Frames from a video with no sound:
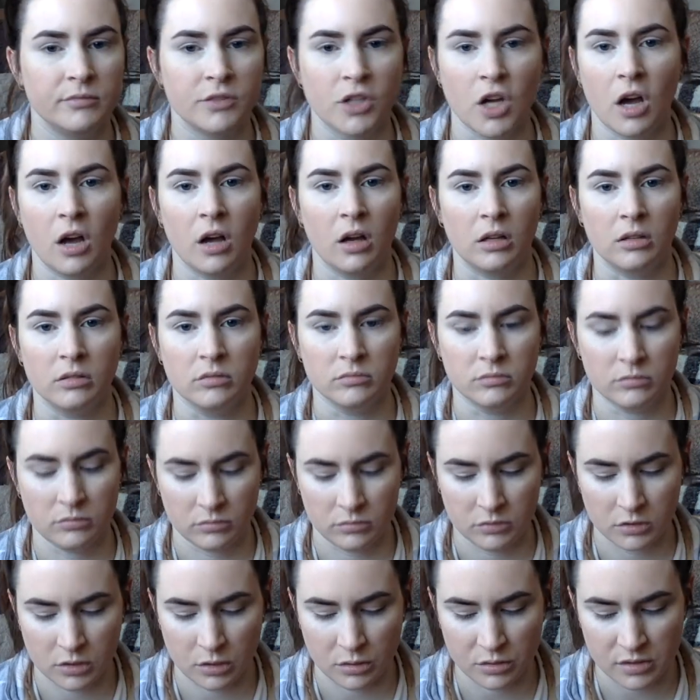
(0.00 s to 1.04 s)
not
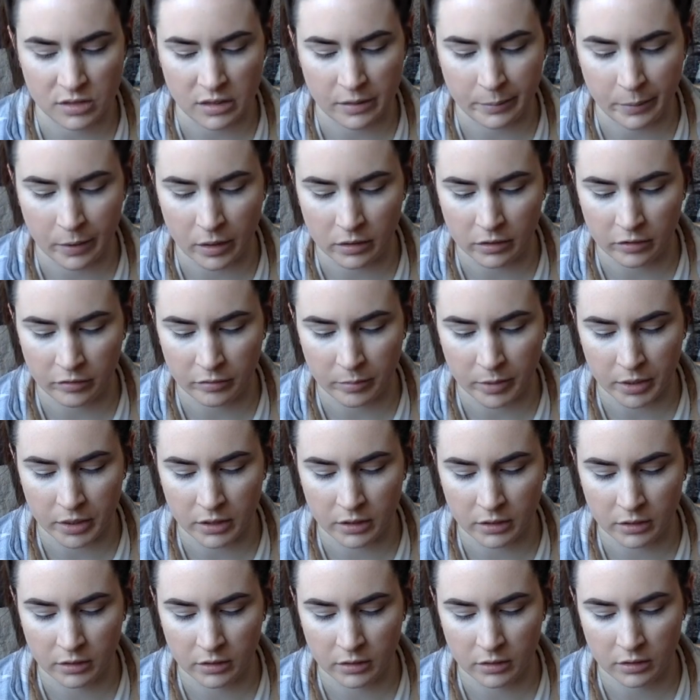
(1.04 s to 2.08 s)
use up all of
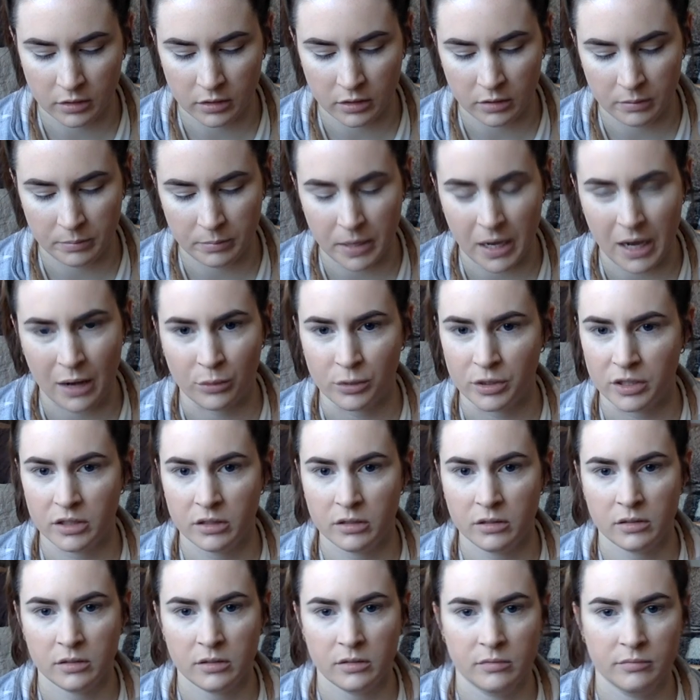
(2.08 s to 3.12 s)
my good
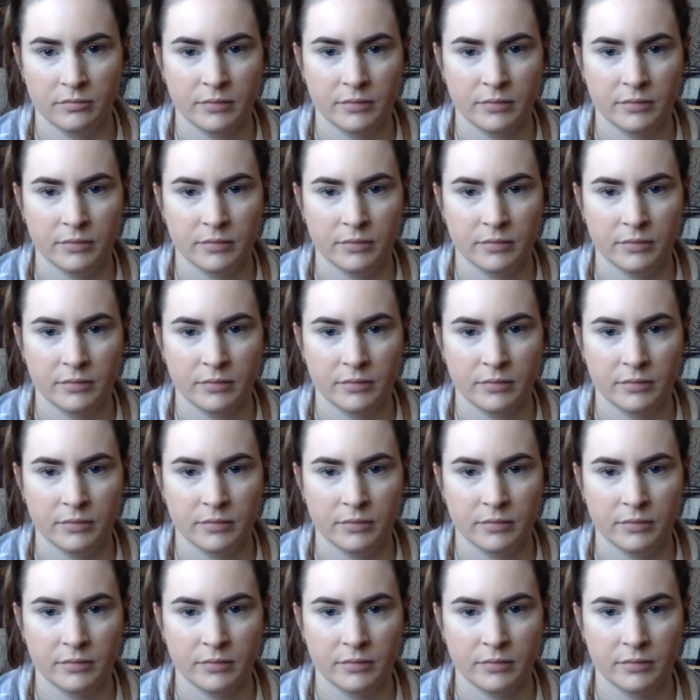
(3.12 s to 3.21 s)
powders.